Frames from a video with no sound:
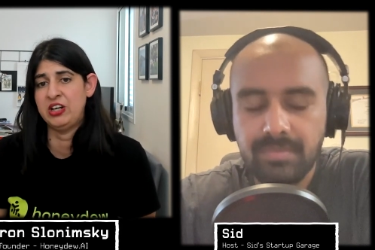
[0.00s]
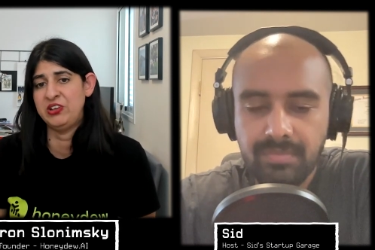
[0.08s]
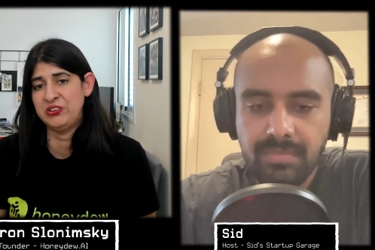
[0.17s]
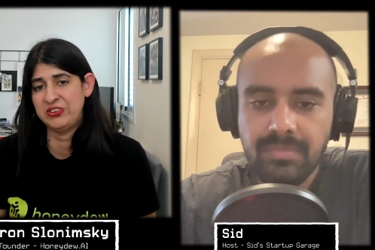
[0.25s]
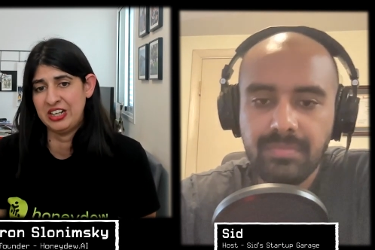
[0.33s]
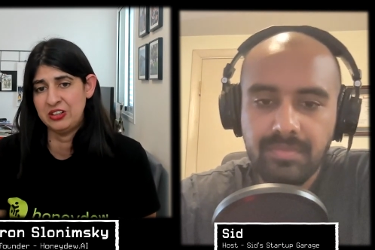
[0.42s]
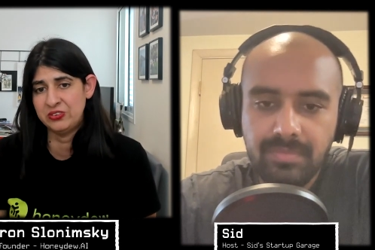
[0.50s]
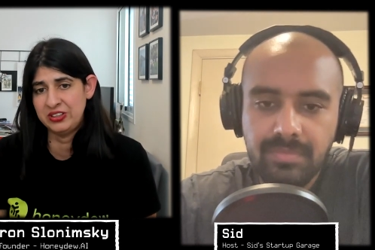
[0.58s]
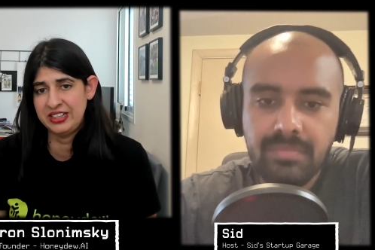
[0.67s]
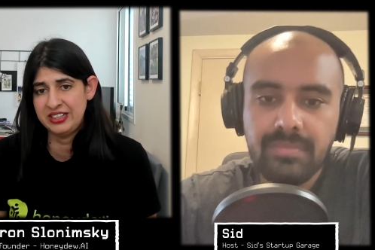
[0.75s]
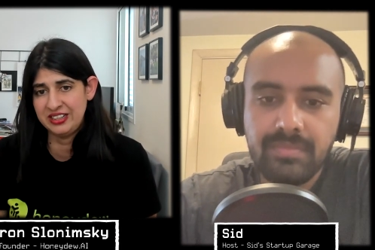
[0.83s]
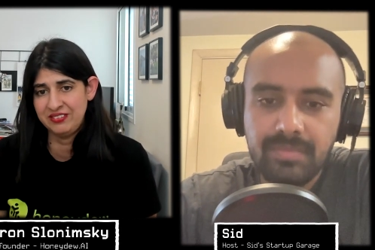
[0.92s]
Speaker 1: how you
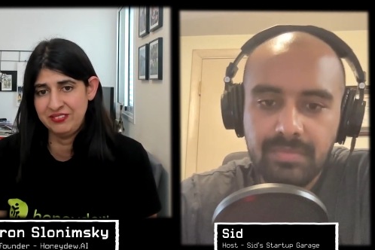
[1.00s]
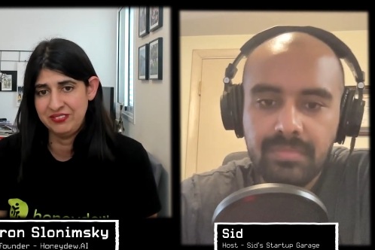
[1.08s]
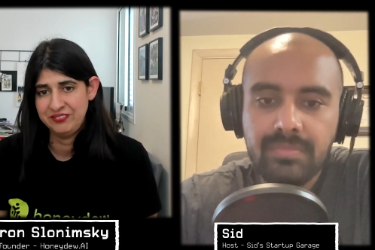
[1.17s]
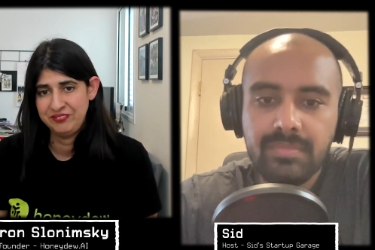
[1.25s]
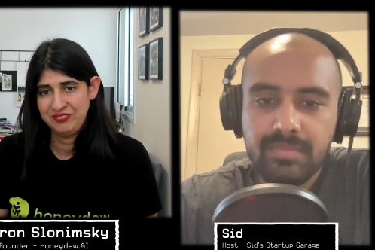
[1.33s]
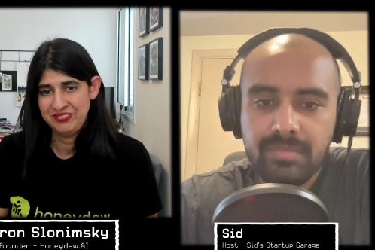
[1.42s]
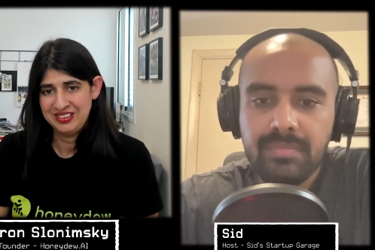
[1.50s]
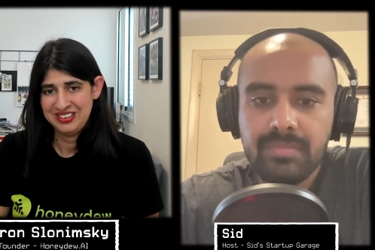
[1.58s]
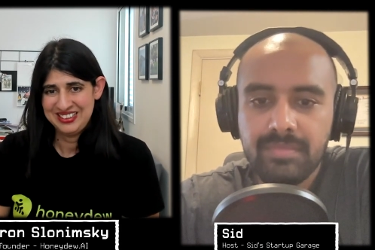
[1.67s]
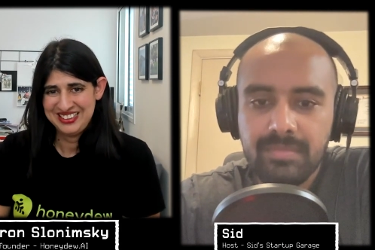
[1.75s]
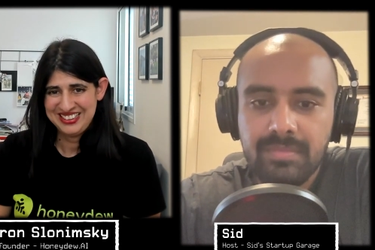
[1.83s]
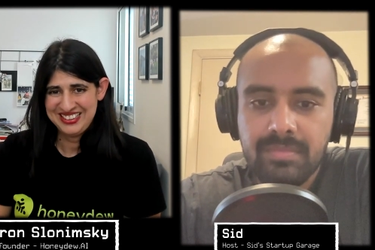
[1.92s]
calculate them.
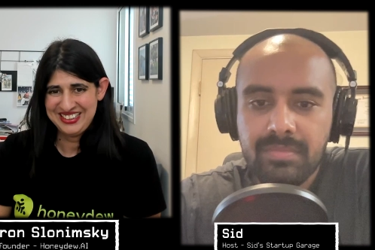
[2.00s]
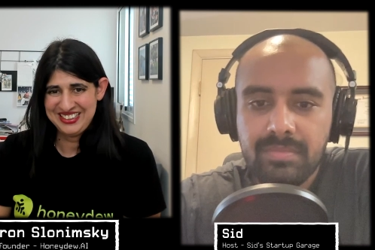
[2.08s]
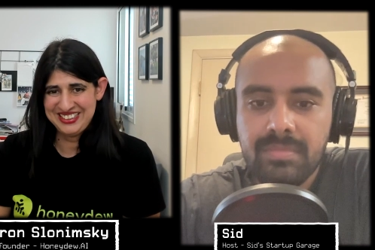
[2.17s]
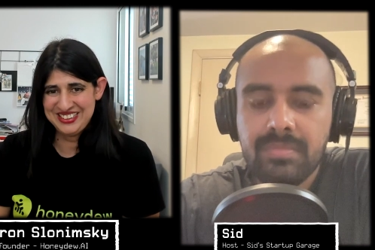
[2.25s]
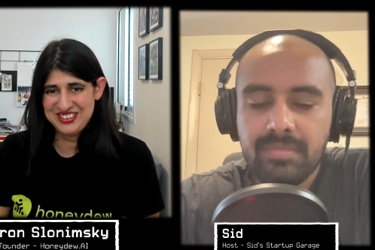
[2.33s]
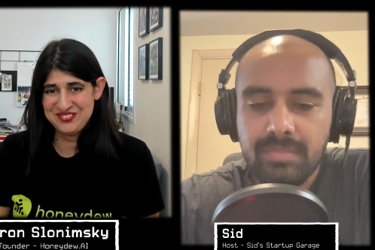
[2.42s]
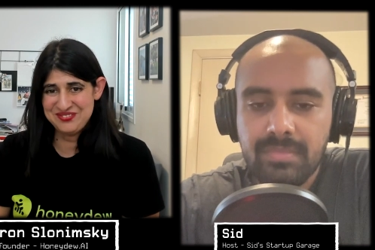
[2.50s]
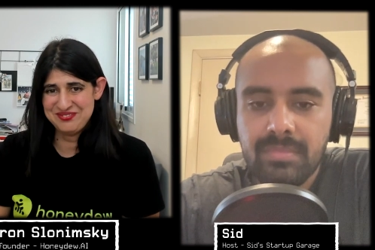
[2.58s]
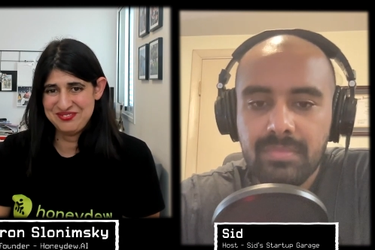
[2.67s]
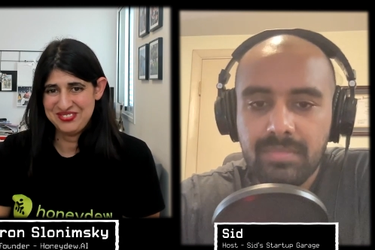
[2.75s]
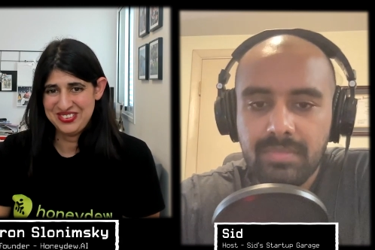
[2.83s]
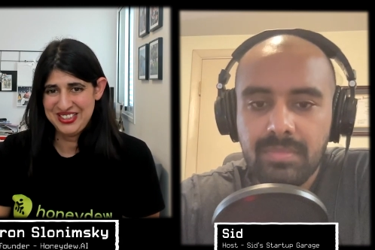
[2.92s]

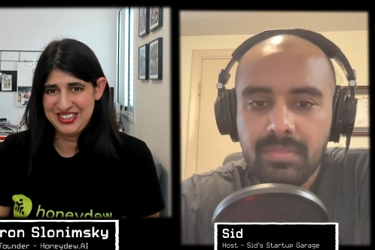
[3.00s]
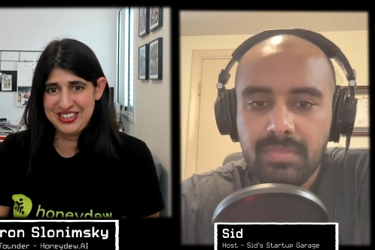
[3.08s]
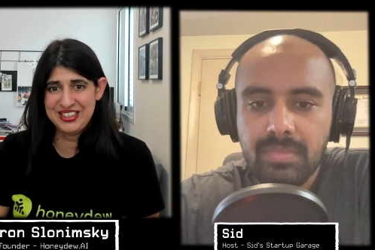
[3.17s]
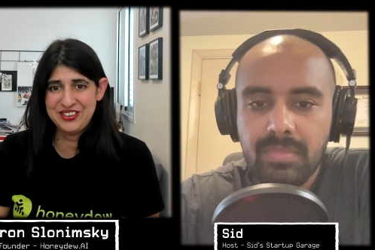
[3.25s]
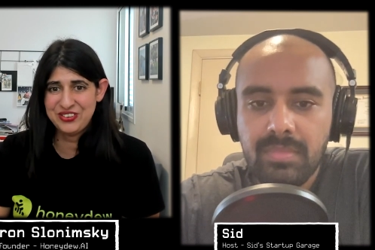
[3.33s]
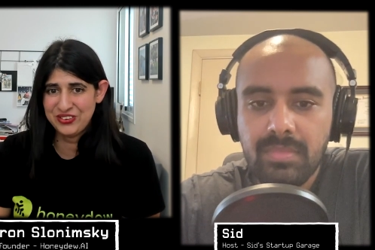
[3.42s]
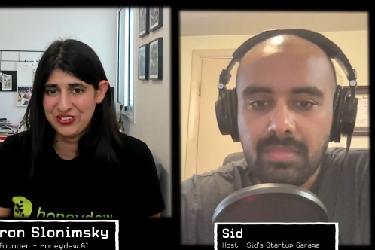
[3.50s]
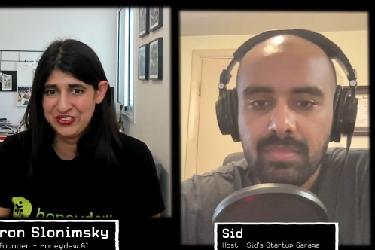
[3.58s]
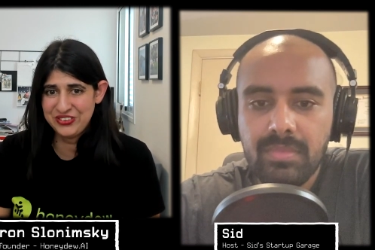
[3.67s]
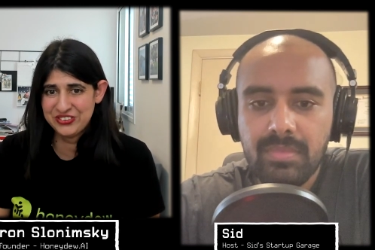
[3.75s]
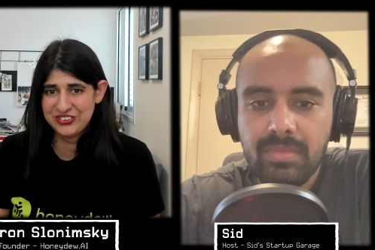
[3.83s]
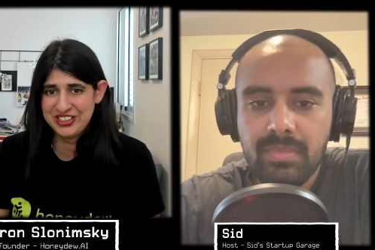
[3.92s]
Um, and I saw
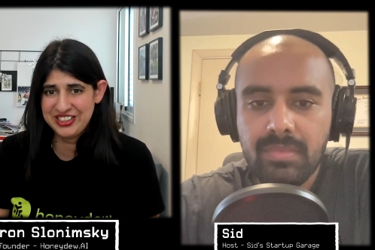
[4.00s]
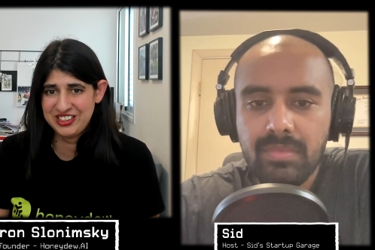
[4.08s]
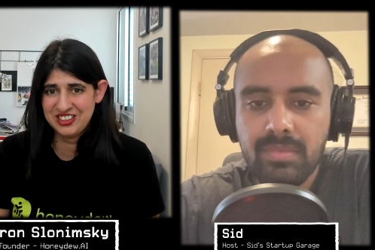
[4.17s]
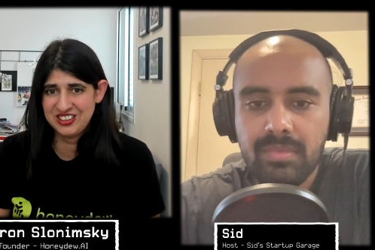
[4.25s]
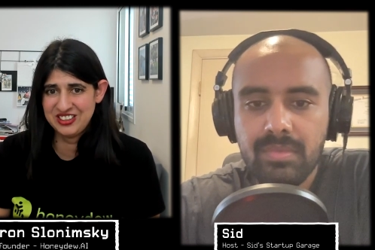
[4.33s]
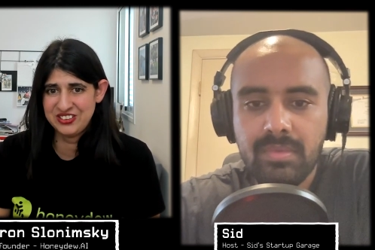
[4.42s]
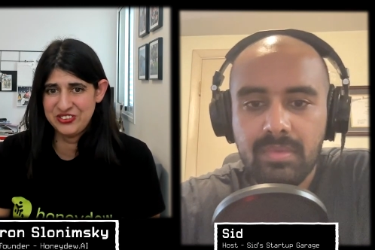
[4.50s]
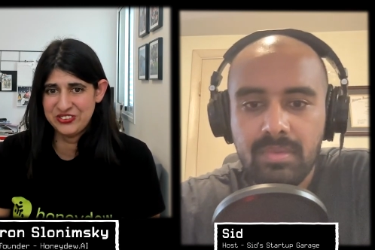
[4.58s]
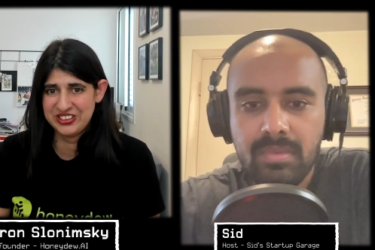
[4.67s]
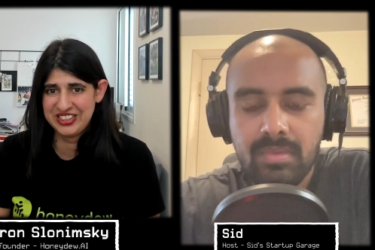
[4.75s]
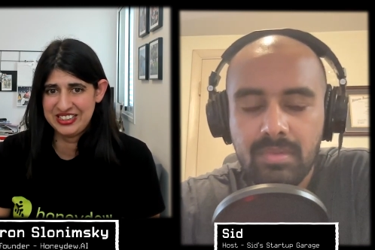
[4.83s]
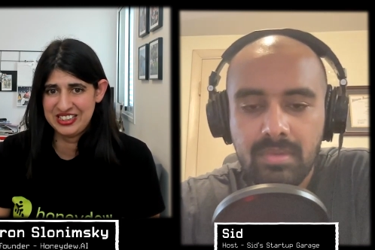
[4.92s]
on your LinkedIn that
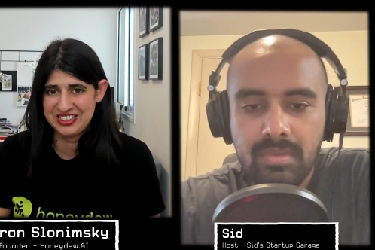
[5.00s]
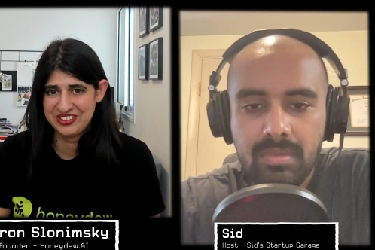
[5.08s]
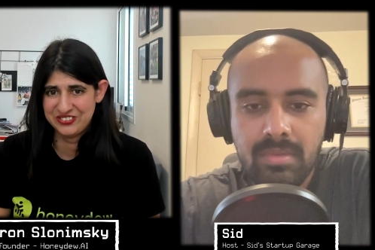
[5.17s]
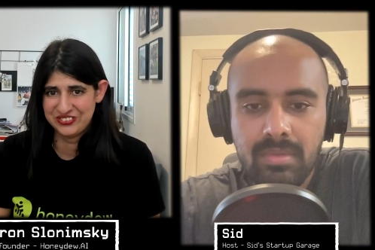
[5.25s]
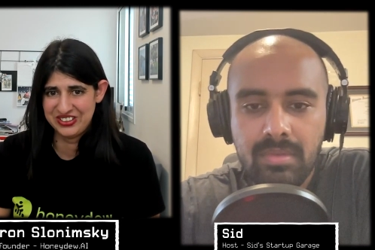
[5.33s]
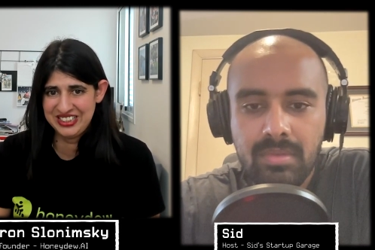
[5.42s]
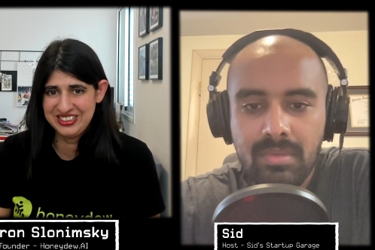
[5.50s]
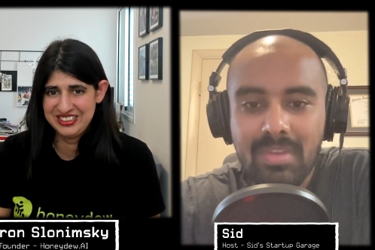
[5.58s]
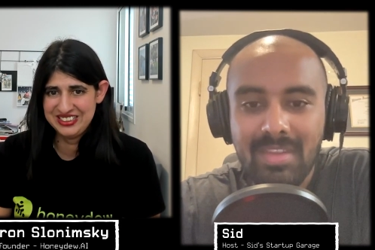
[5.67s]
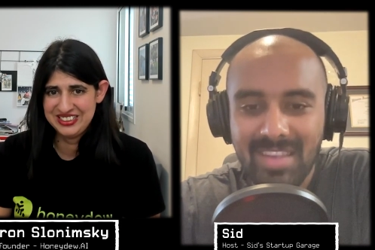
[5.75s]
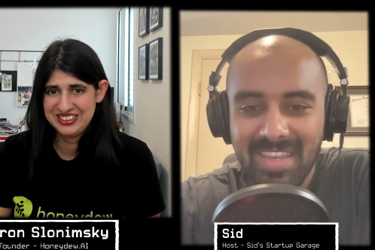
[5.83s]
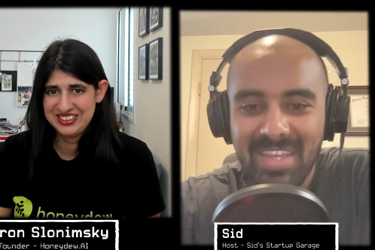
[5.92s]
you're an analyst, right?
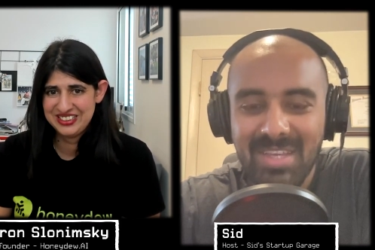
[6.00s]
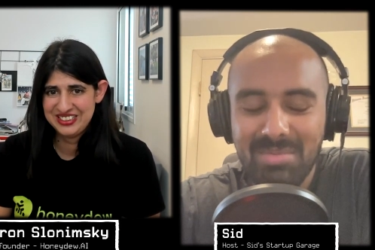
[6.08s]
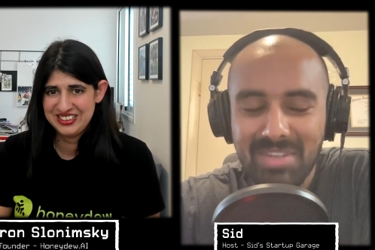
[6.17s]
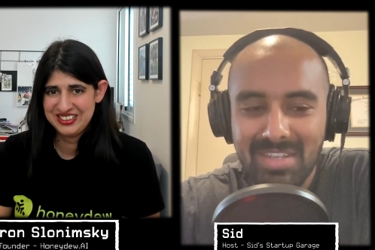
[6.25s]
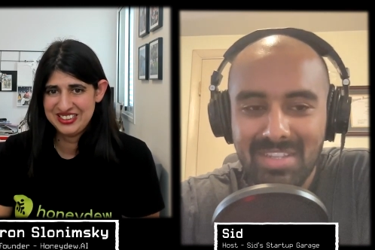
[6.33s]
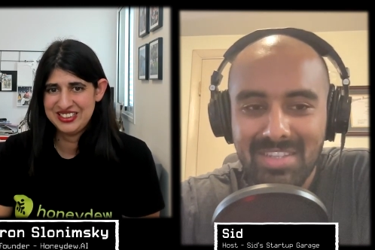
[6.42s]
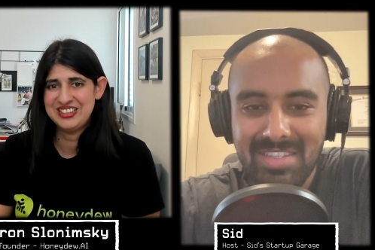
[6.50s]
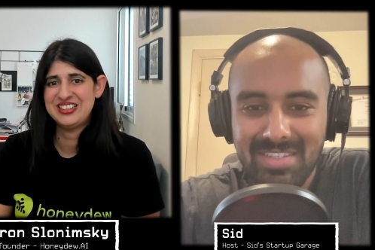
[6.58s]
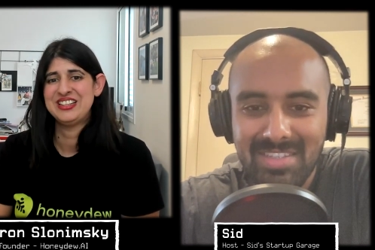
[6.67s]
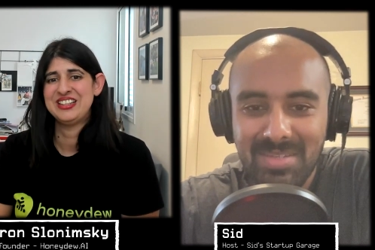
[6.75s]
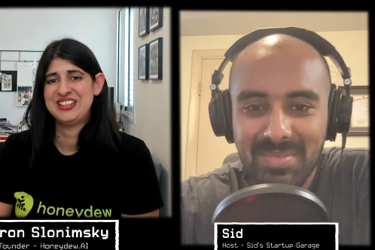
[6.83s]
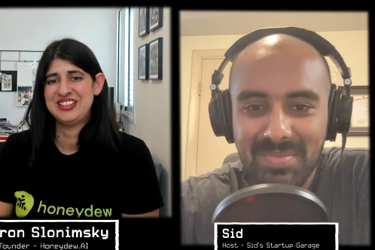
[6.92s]
Speaker 2: I am an analyst.
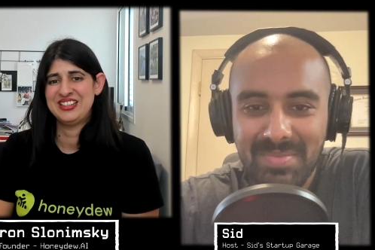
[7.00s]
Yep.